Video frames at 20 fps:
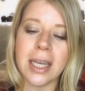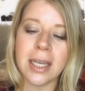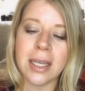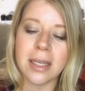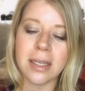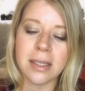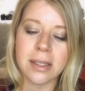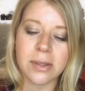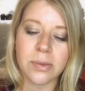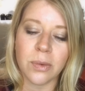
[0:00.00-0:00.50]

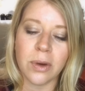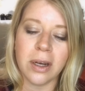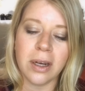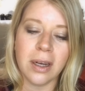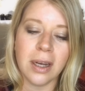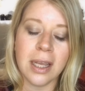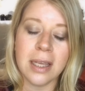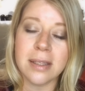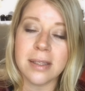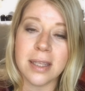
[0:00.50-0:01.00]
is
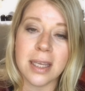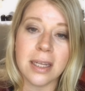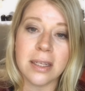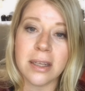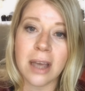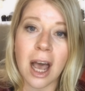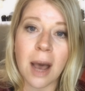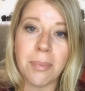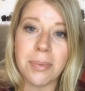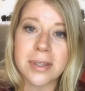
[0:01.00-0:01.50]
one is the
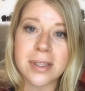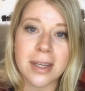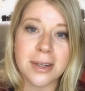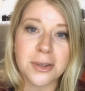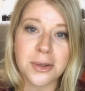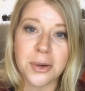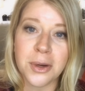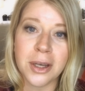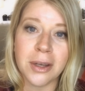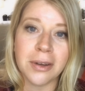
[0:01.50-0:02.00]
top
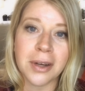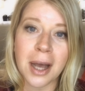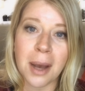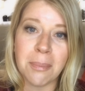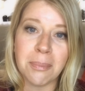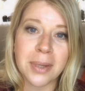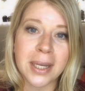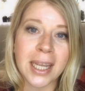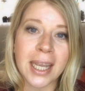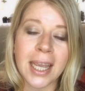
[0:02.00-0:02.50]
essential oil
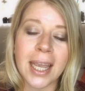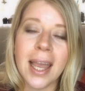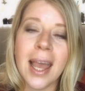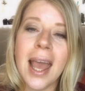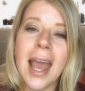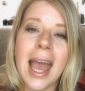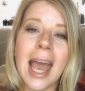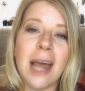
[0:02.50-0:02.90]
company,